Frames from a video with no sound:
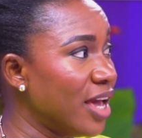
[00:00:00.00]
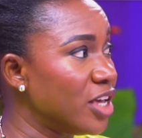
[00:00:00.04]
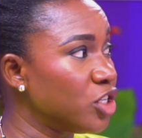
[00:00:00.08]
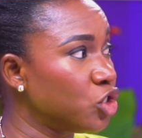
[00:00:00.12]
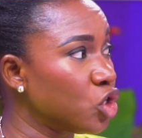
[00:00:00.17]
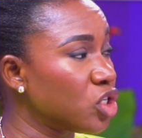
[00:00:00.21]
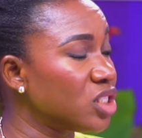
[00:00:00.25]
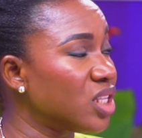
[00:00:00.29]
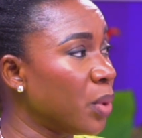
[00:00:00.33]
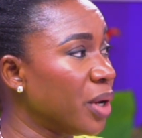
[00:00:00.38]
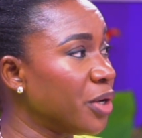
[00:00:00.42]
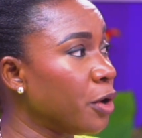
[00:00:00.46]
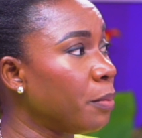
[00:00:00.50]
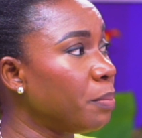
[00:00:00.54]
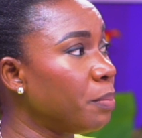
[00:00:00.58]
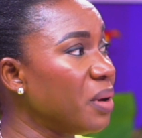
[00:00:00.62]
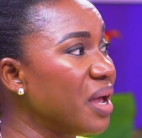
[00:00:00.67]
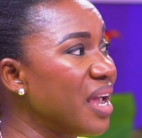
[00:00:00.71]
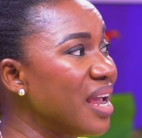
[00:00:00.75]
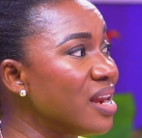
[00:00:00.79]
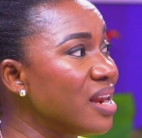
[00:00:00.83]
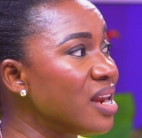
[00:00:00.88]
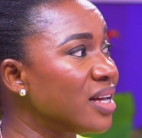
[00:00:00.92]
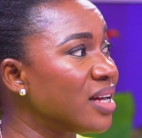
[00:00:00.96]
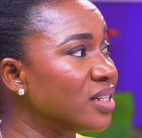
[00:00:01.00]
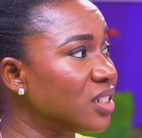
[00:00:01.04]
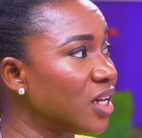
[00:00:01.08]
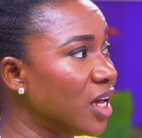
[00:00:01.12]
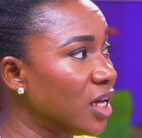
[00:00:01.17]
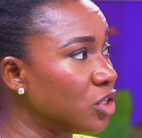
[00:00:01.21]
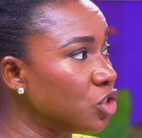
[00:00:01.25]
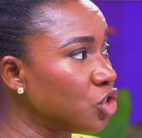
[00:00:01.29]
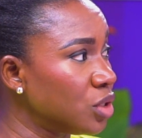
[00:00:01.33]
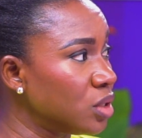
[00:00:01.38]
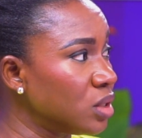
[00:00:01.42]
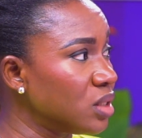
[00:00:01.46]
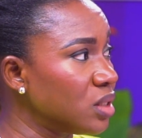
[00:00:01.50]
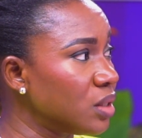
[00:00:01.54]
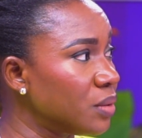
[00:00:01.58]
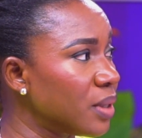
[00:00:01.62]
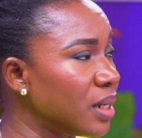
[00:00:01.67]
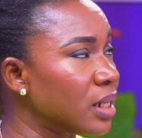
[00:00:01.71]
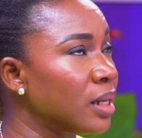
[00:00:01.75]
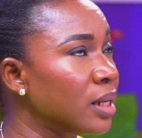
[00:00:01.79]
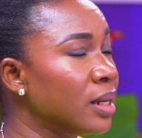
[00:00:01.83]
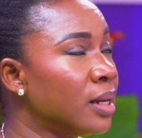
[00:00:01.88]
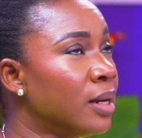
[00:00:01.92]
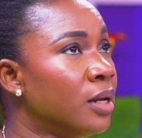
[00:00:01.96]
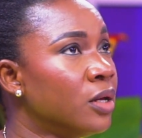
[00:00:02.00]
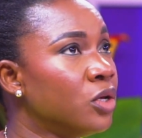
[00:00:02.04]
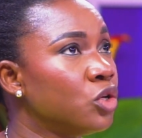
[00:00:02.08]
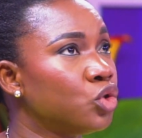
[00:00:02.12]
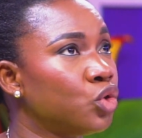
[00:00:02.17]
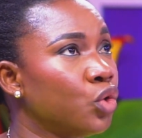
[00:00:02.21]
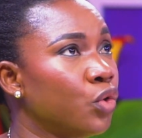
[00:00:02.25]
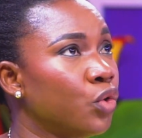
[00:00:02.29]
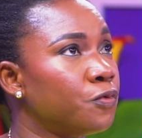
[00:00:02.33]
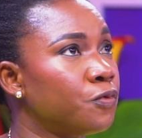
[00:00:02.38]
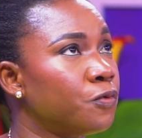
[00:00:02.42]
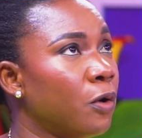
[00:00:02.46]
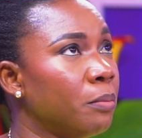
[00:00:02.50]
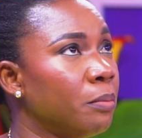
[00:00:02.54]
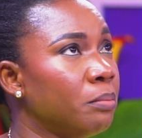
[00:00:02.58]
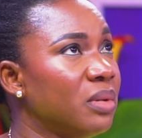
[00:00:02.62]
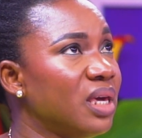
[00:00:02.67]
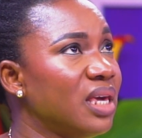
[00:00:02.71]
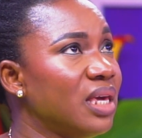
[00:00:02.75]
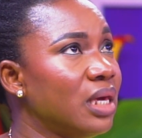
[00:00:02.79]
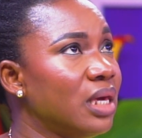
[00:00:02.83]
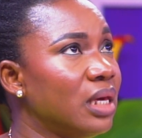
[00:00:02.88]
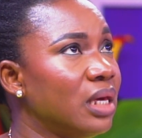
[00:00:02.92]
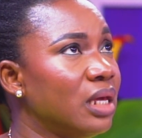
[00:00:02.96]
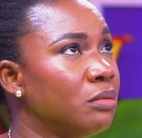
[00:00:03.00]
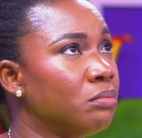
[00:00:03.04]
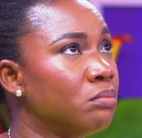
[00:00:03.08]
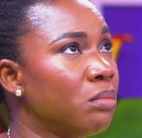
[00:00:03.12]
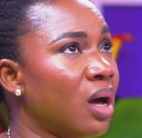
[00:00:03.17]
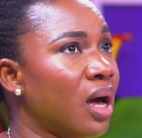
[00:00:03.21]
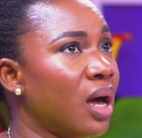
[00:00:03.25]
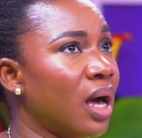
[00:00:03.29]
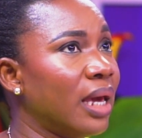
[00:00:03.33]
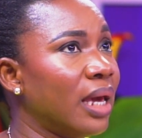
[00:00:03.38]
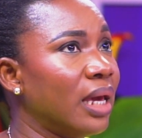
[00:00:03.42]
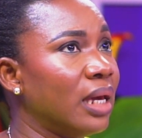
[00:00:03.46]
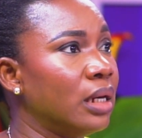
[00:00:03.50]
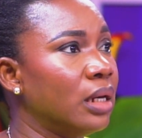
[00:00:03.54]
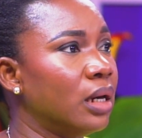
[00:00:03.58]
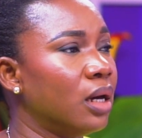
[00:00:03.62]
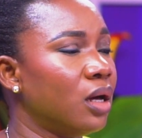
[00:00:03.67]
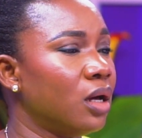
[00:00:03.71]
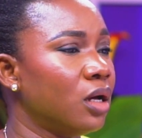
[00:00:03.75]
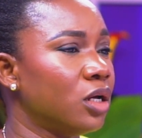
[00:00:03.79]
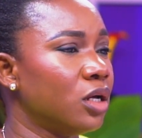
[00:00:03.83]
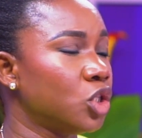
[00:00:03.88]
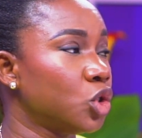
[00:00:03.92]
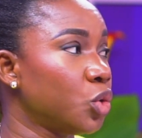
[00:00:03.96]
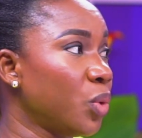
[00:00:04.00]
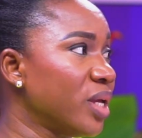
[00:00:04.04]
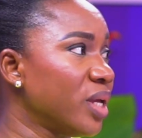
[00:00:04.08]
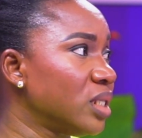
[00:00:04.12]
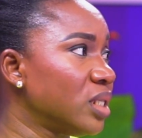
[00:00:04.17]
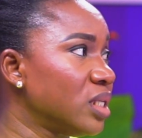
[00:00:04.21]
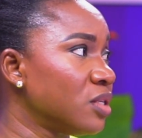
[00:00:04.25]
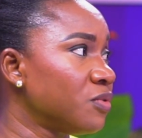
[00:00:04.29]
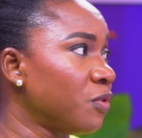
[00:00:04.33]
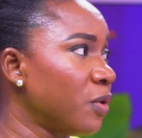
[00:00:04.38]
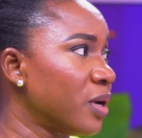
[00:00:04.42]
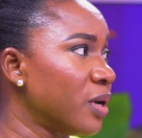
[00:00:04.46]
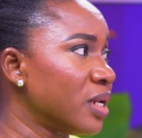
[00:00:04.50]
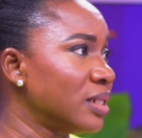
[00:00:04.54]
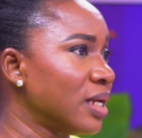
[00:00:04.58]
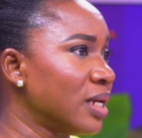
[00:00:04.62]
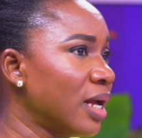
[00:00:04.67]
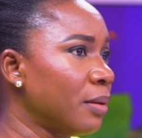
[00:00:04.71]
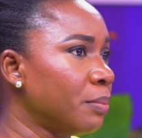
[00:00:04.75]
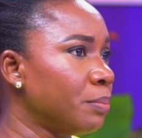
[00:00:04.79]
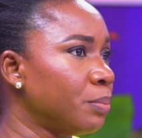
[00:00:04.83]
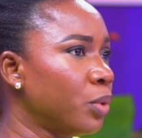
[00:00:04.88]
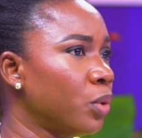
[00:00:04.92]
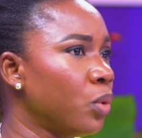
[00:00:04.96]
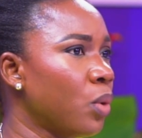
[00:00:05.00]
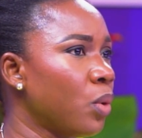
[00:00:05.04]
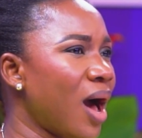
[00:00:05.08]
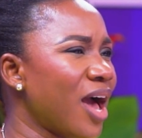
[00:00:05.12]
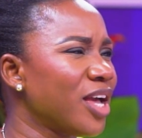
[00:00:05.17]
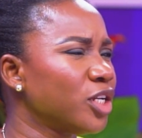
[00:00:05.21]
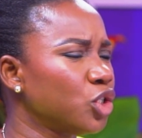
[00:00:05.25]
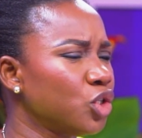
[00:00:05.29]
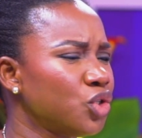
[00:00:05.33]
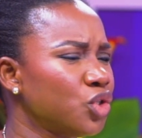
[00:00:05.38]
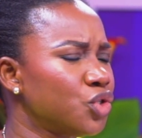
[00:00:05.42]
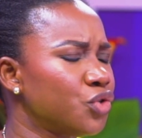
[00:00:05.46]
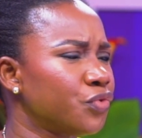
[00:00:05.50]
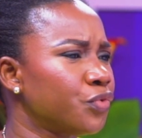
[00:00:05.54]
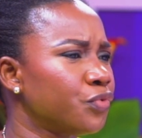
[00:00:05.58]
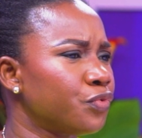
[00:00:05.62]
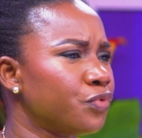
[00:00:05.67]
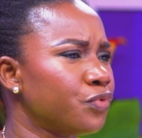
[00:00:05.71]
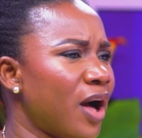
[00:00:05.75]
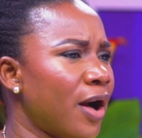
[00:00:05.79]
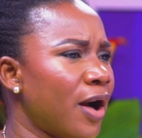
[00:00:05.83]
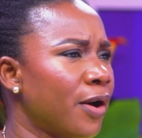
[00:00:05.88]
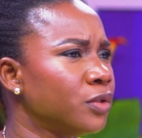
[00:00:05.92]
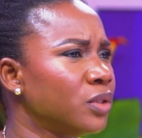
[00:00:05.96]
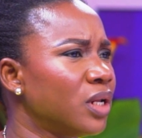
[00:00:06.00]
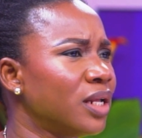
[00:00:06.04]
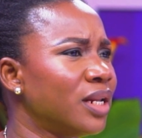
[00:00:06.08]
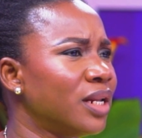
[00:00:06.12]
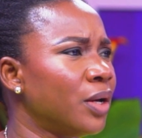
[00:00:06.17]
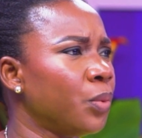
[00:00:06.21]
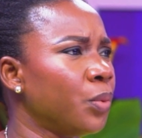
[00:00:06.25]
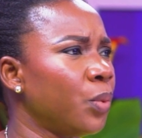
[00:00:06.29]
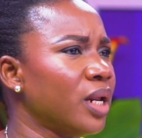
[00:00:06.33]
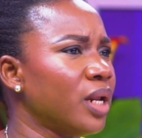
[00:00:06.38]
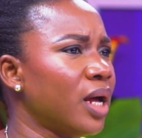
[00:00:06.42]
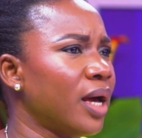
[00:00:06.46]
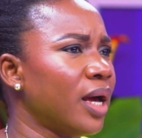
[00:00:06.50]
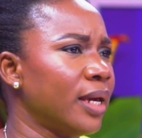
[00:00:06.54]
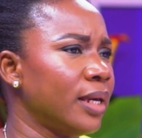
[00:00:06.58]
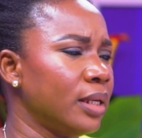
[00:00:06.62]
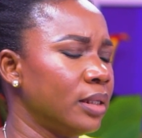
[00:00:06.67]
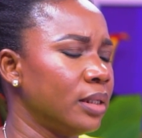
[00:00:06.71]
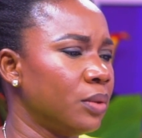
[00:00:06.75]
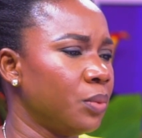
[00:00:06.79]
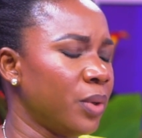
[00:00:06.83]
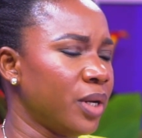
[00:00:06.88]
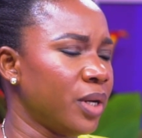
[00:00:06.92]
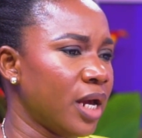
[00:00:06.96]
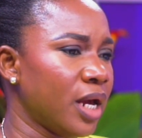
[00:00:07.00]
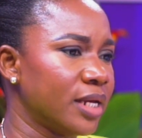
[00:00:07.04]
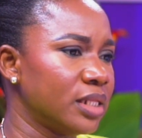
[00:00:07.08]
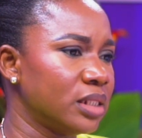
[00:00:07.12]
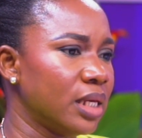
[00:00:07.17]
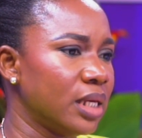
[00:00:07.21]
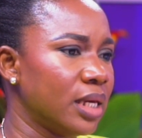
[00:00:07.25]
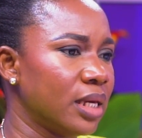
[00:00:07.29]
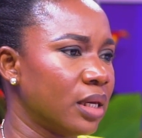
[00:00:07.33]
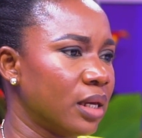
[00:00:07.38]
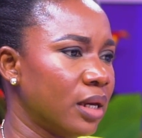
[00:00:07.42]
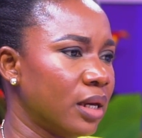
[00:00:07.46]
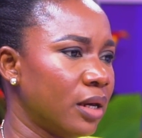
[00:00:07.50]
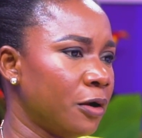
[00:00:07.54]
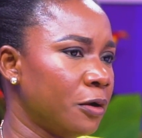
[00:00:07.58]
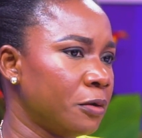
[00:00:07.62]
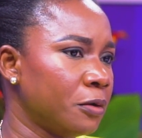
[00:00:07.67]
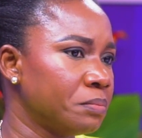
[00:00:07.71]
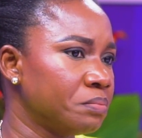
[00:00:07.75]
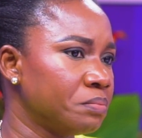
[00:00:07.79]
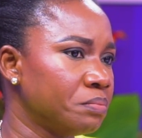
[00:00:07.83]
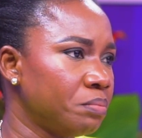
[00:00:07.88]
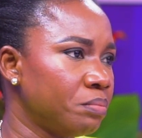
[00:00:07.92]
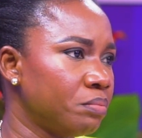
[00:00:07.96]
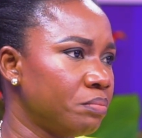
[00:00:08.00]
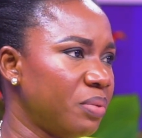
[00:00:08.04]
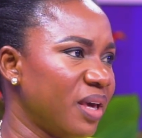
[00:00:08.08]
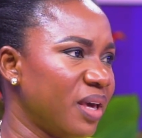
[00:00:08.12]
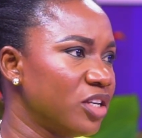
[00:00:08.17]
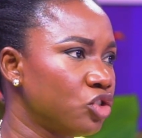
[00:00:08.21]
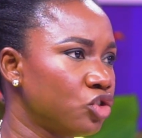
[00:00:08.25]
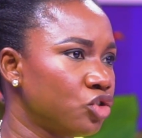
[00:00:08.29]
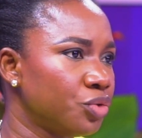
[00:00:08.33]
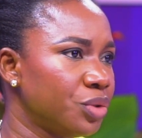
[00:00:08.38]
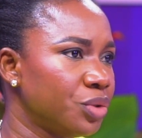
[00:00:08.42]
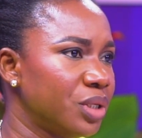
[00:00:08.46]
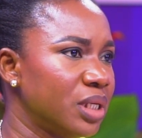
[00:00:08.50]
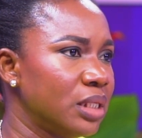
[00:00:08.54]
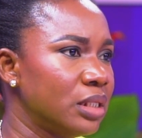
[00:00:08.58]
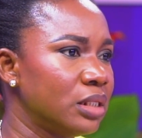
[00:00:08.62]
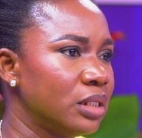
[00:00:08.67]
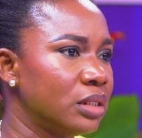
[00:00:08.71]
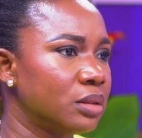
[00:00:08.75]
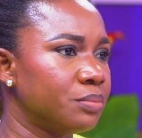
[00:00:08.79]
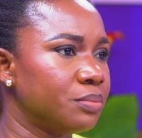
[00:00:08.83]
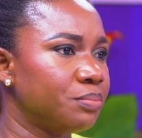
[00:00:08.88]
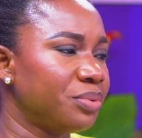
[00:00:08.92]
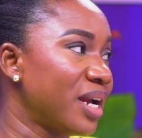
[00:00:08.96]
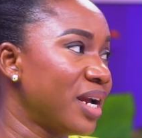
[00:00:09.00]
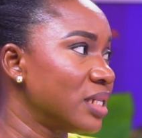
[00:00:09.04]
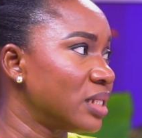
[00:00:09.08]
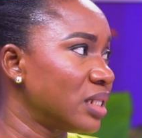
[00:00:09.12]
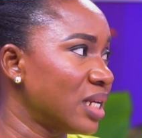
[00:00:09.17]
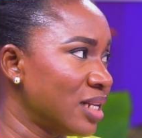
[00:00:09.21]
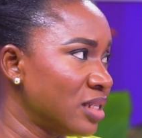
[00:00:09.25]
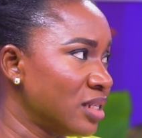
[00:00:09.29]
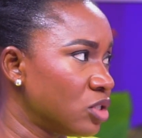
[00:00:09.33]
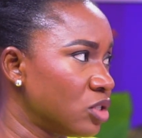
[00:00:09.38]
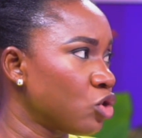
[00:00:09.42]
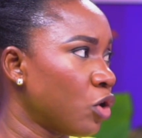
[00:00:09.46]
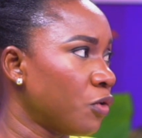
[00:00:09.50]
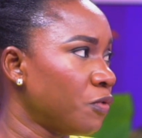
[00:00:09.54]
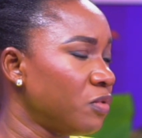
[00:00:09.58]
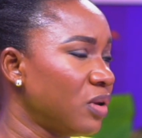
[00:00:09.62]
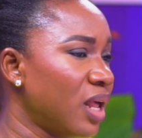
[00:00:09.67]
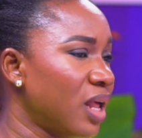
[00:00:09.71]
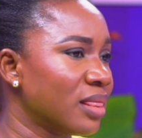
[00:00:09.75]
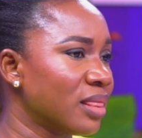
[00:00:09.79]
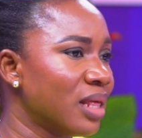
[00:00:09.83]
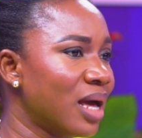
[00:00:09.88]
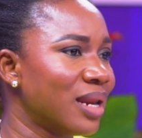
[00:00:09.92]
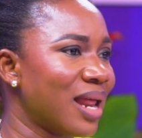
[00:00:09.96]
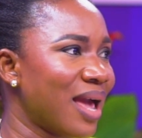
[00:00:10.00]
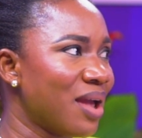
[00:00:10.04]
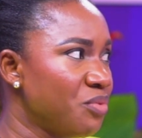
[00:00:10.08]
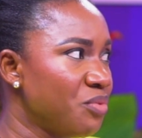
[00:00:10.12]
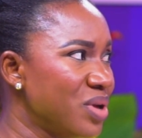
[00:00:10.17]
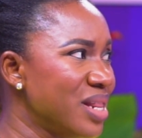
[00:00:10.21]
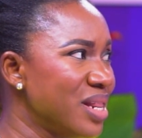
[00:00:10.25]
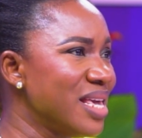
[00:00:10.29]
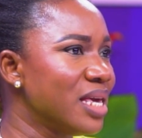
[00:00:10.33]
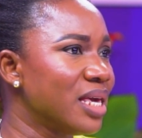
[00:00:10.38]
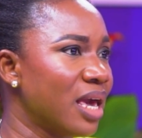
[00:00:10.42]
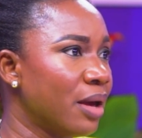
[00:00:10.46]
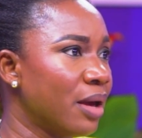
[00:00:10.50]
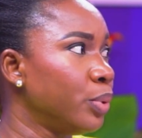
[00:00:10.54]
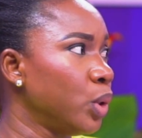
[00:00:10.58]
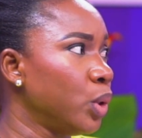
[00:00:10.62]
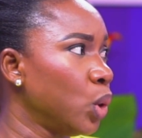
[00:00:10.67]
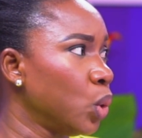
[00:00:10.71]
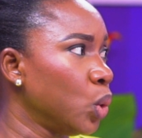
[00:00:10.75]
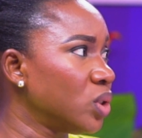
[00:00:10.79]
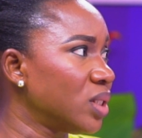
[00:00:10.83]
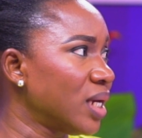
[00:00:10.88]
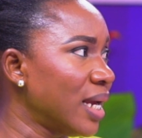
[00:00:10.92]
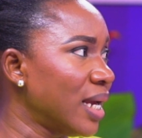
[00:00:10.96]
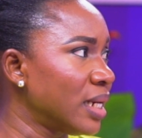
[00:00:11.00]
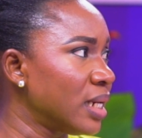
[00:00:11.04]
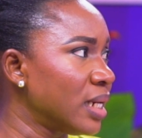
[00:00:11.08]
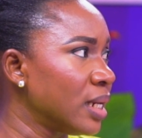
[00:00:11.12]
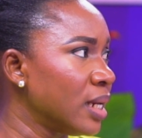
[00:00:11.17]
It's just that we're not paying attention to it. So for me, in my 20s, for example, I just found out that when I take pastries, breads and stuff like that, I really get bloated.